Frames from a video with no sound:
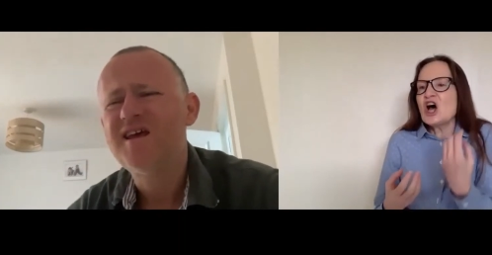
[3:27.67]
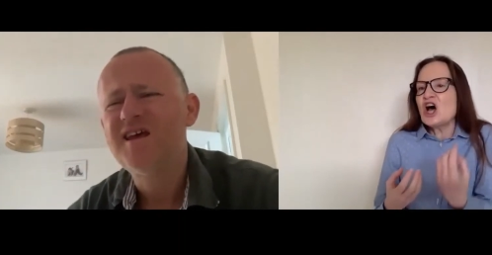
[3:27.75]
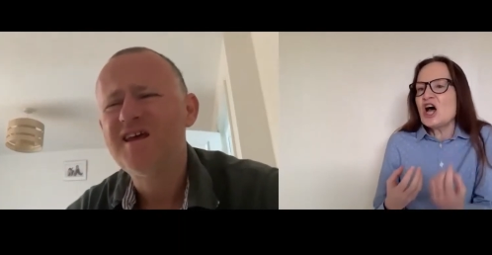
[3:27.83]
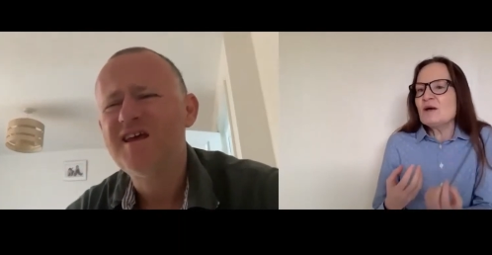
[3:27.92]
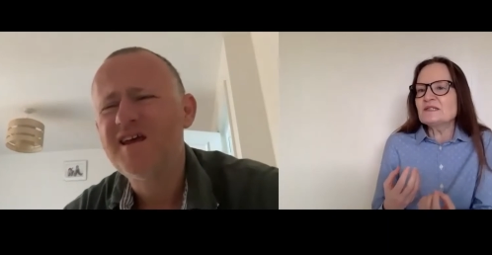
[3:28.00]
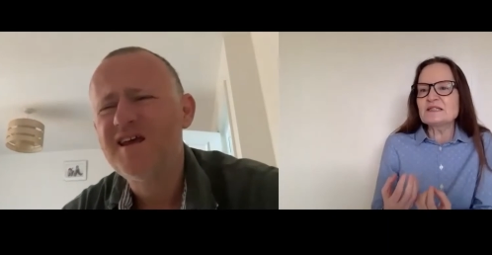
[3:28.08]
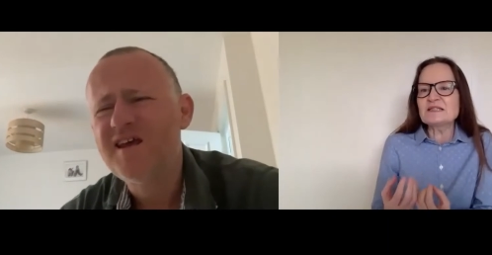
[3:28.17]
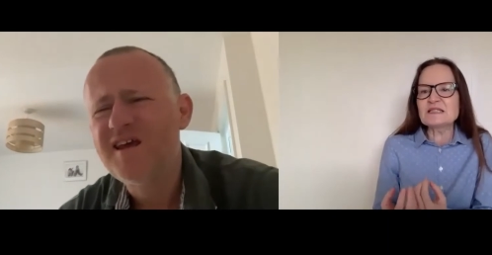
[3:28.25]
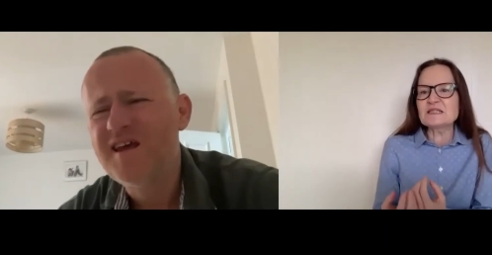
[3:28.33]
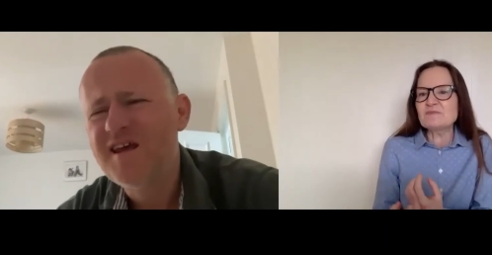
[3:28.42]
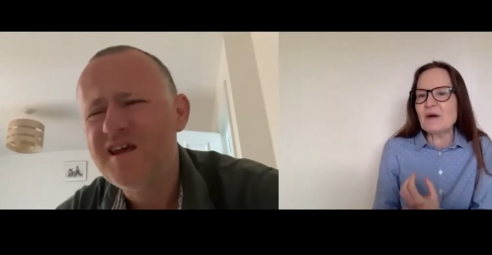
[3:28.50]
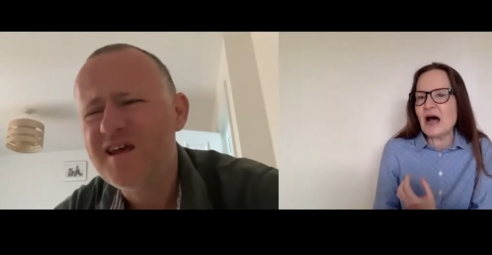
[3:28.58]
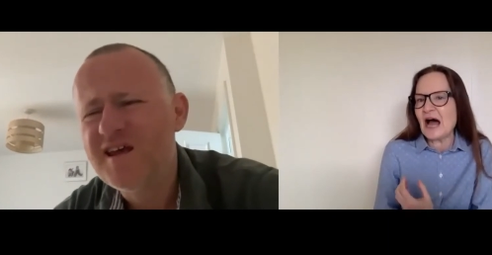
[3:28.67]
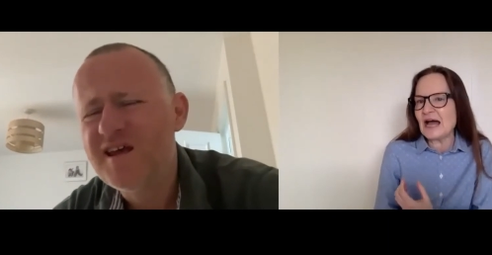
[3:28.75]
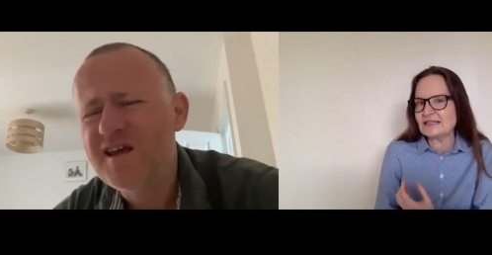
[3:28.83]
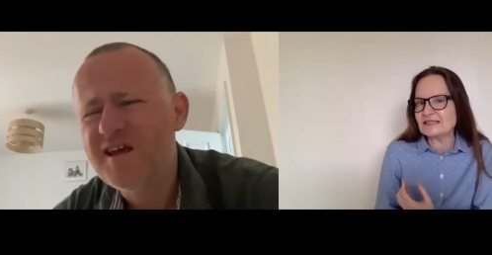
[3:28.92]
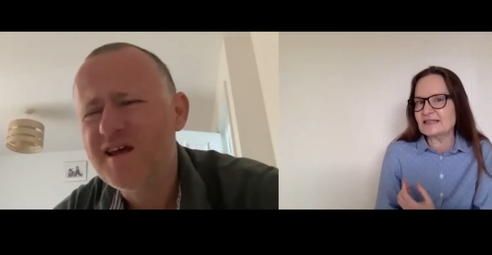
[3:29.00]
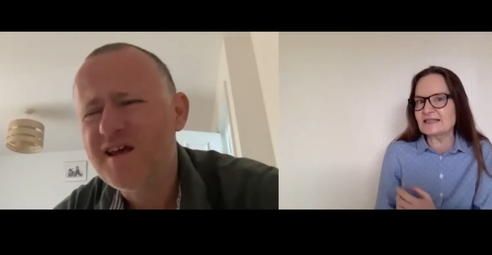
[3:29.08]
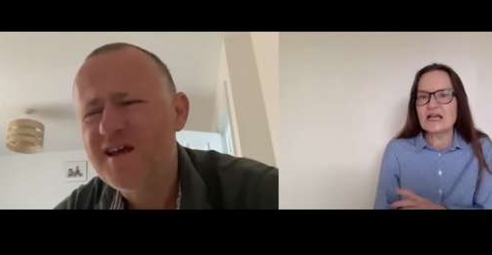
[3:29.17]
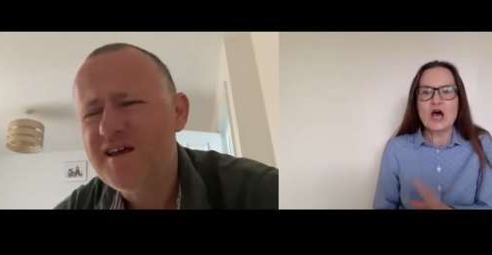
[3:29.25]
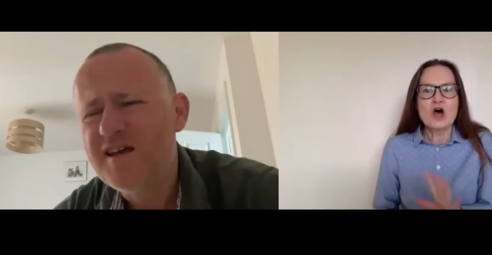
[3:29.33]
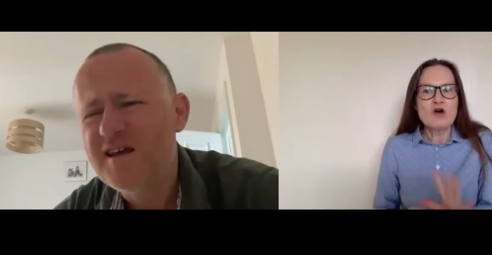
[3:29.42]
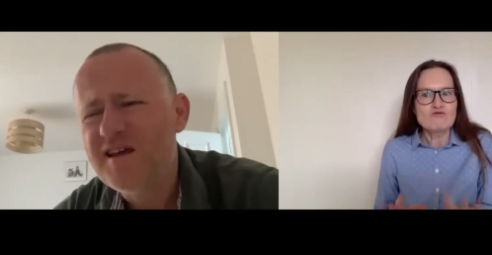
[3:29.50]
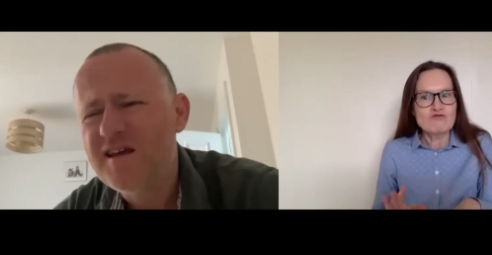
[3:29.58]
Speaker 1: herbs and spices,
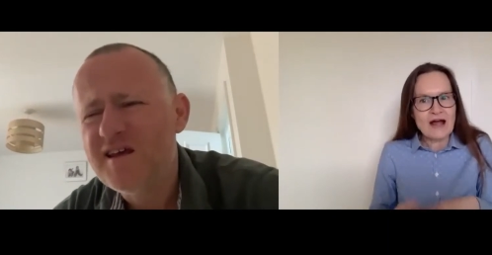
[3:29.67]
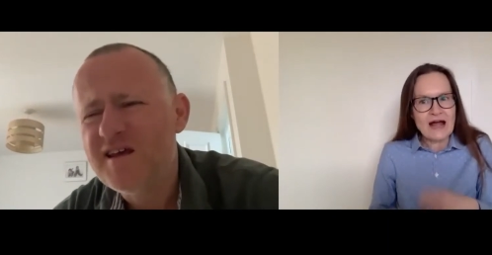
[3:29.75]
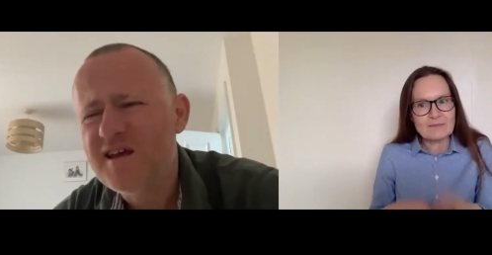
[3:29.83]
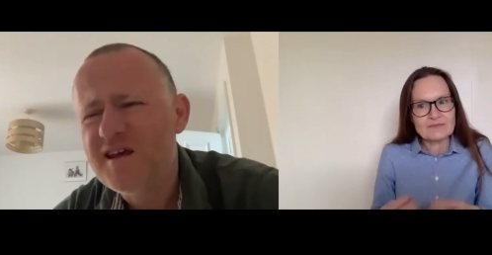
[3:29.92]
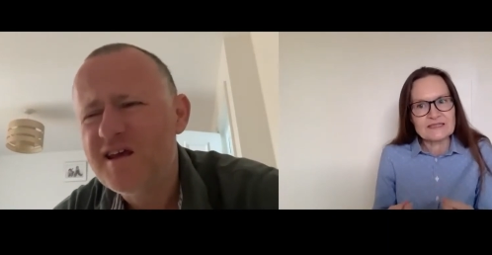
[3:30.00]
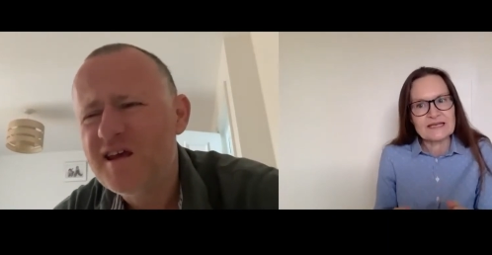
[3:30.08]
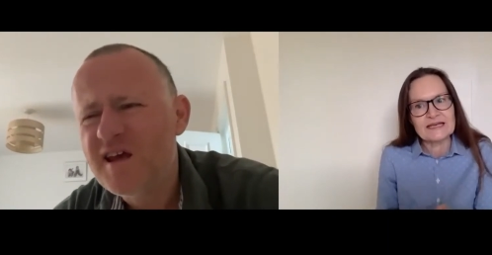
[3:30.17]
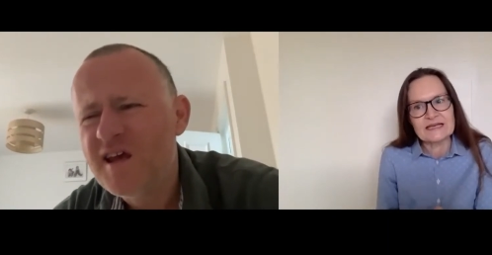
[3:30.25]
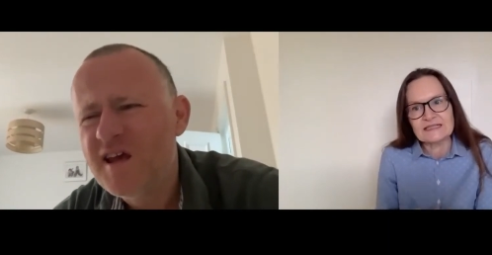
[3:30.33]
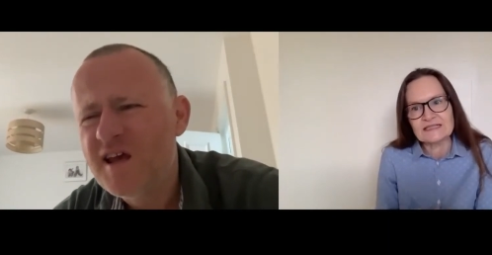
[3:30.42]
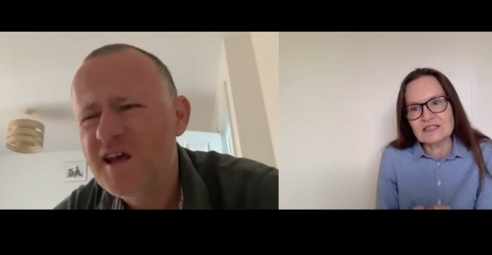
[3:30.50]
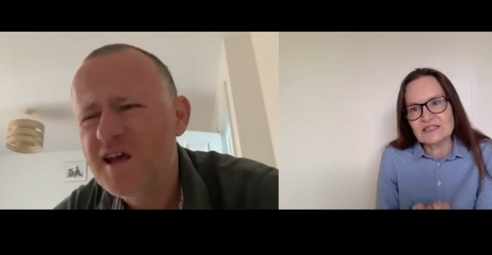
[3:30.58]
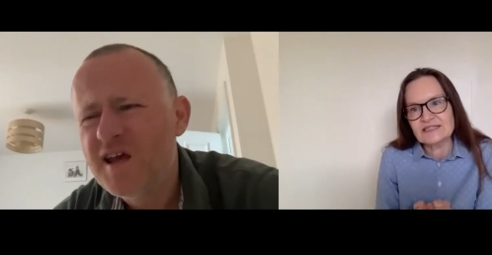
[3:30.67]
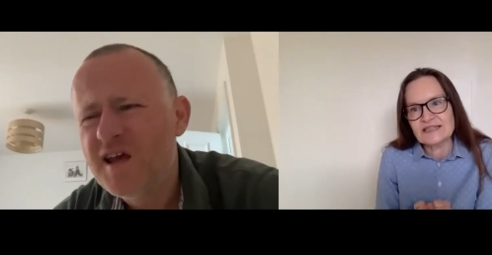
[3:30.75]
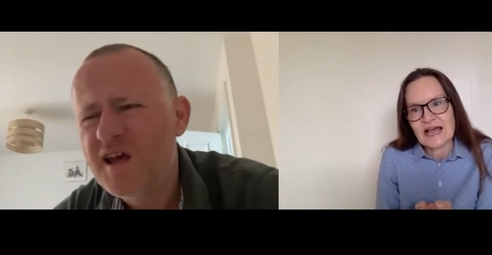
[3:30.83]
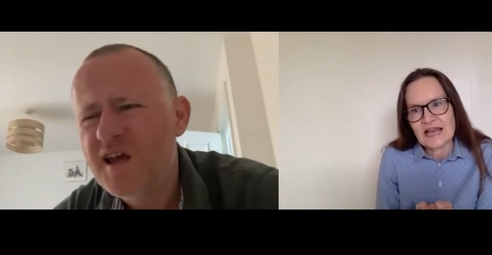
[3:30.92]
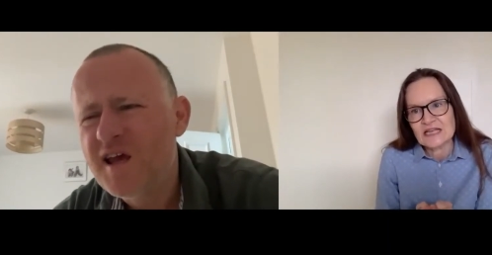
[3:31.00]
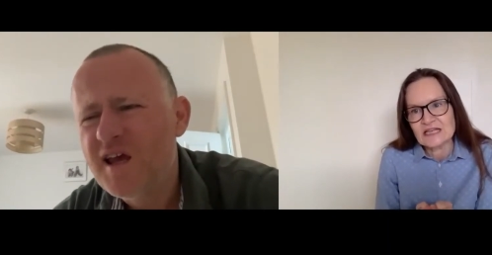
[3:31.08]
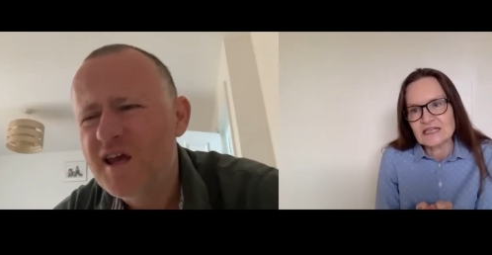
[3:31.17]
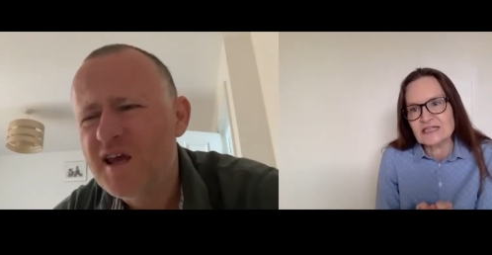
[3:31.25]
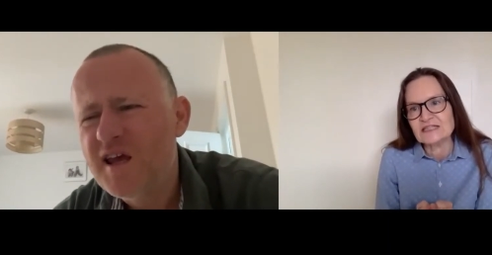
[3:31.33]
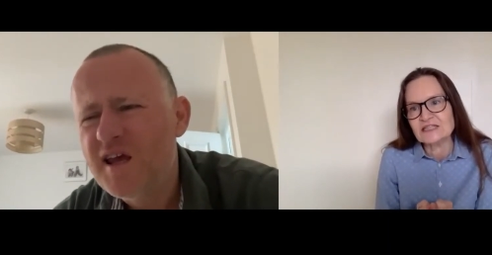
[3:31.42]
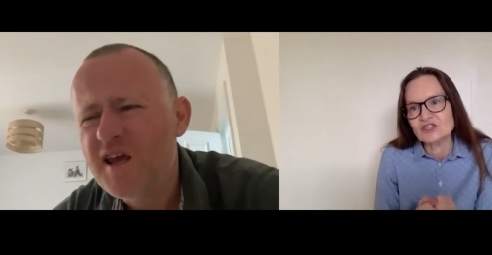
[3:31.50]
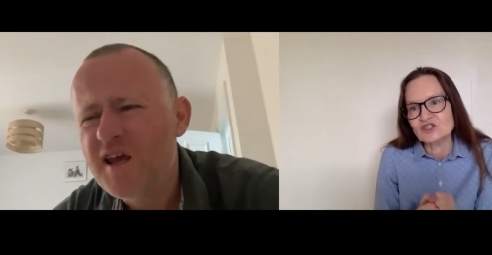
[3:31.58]
wrapped in a
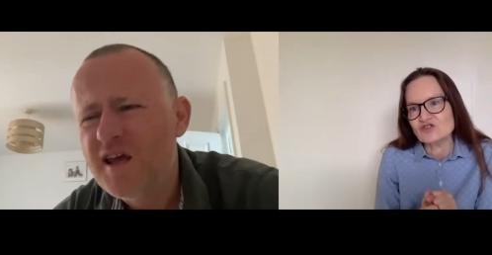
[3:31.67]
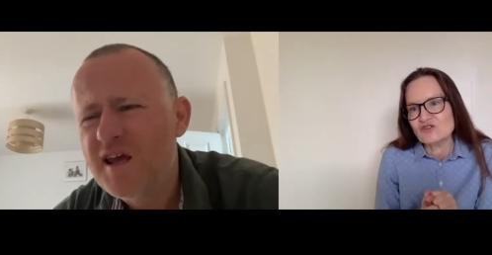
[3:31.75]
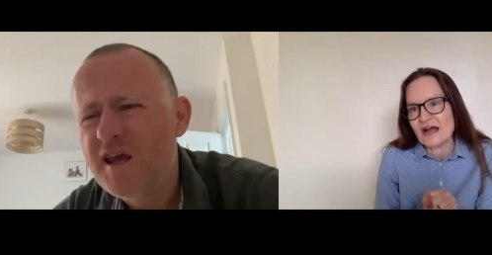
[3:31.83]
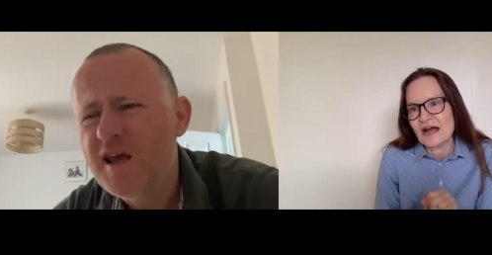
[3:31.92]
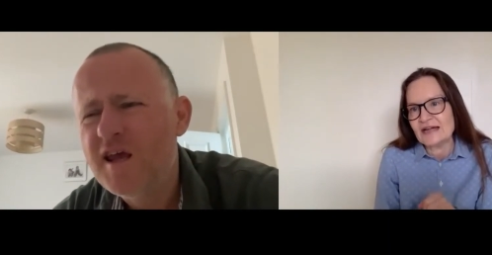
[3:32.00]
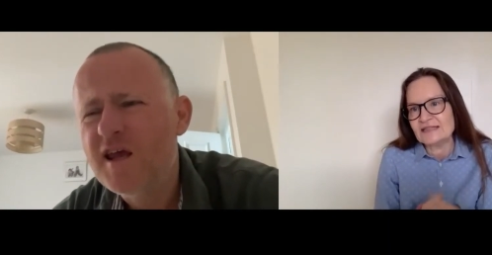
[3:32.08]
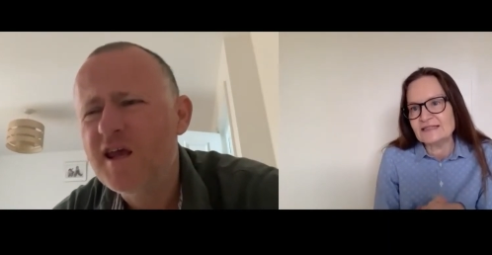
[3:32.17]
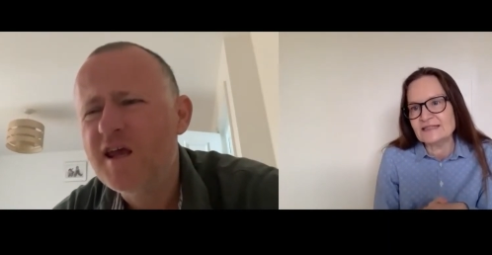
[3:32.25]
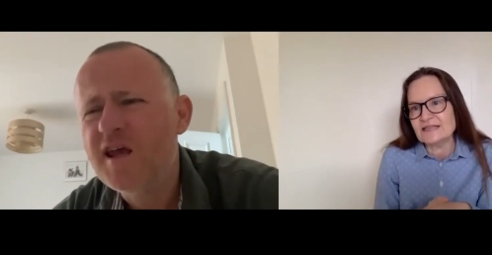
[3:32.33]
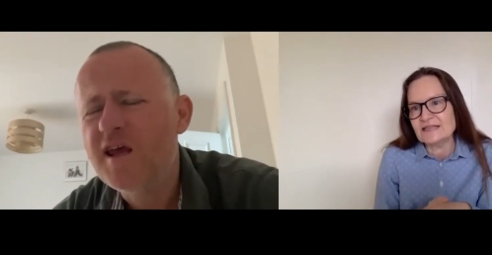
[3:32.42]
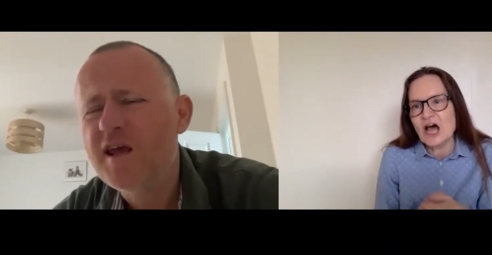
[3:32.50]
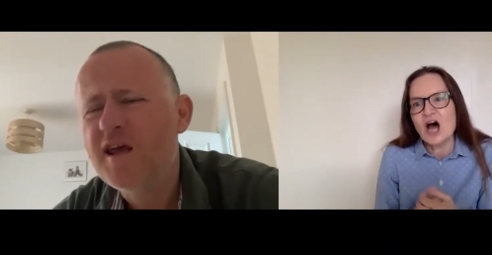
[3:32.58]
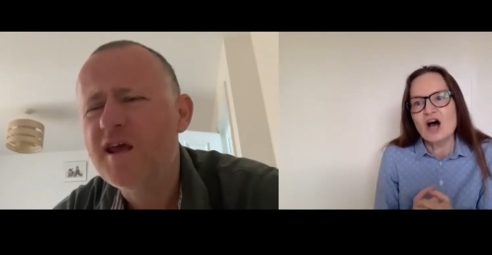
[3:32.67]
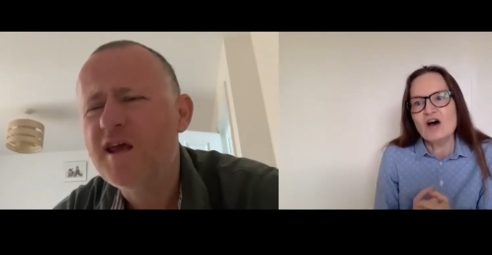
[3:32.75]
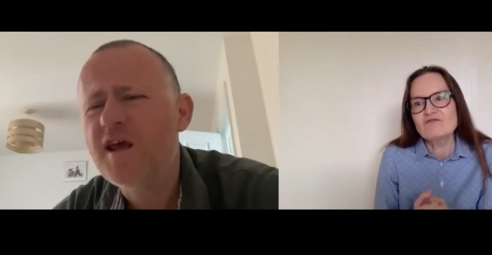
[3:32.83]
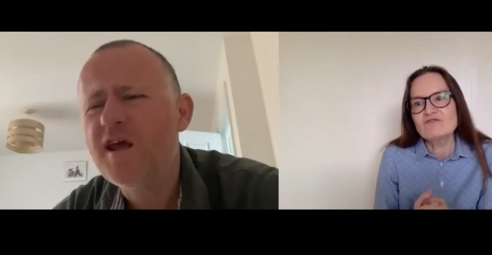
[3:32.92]
delicate strand of